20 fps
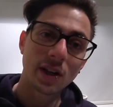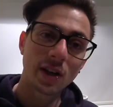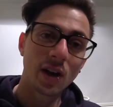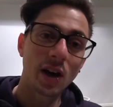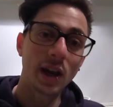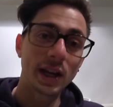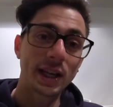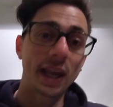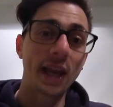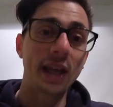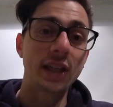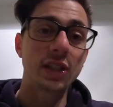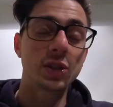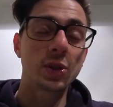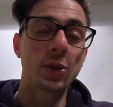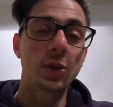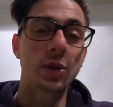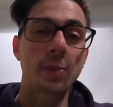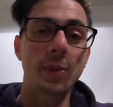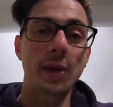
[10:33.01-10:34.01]
I can
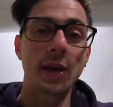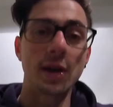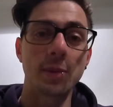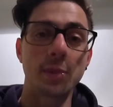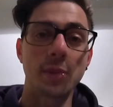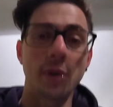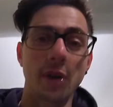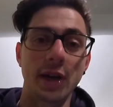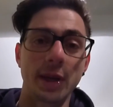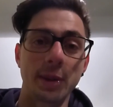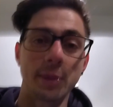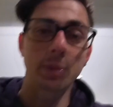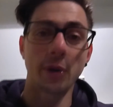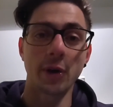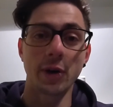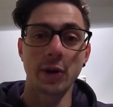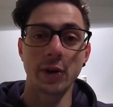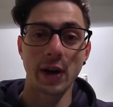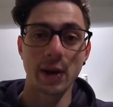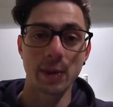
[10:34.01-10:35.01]
talk about my
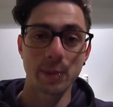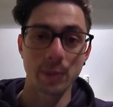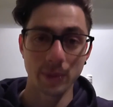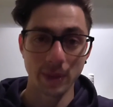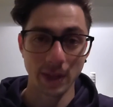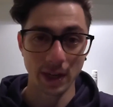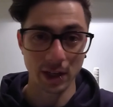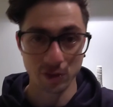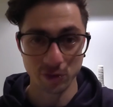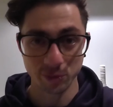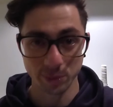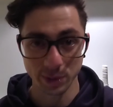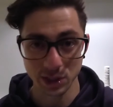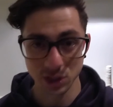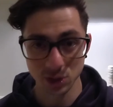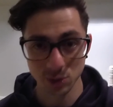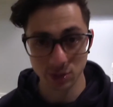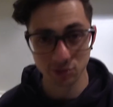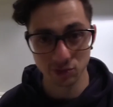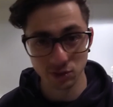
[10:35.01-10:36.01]
program that I've been
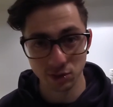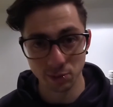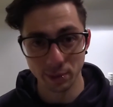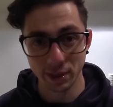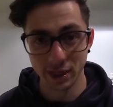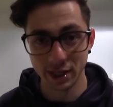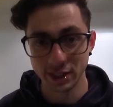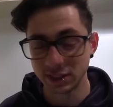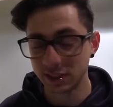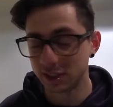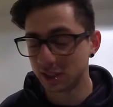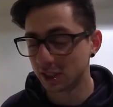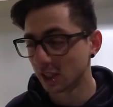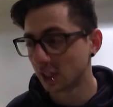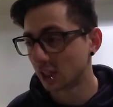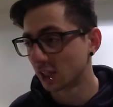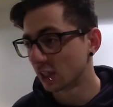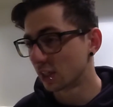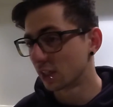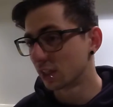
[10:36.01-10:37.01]
doing for the past
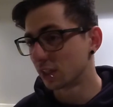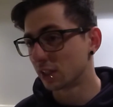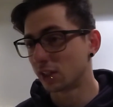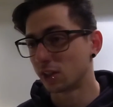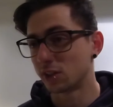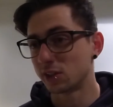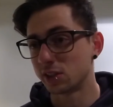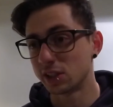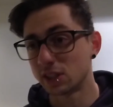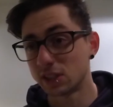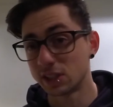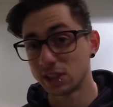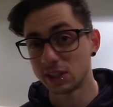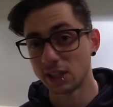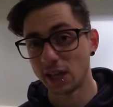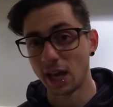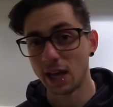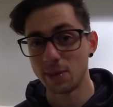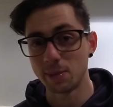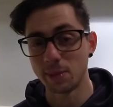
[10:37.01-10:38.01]
6 to
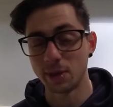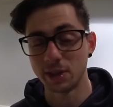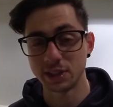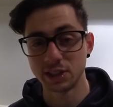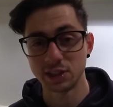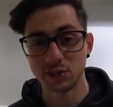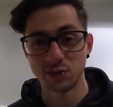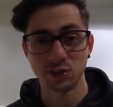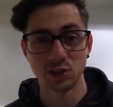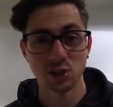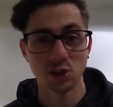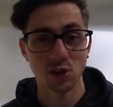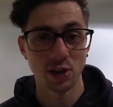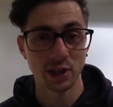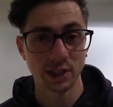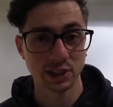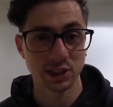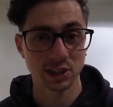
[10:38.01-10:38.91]
8 months if you like.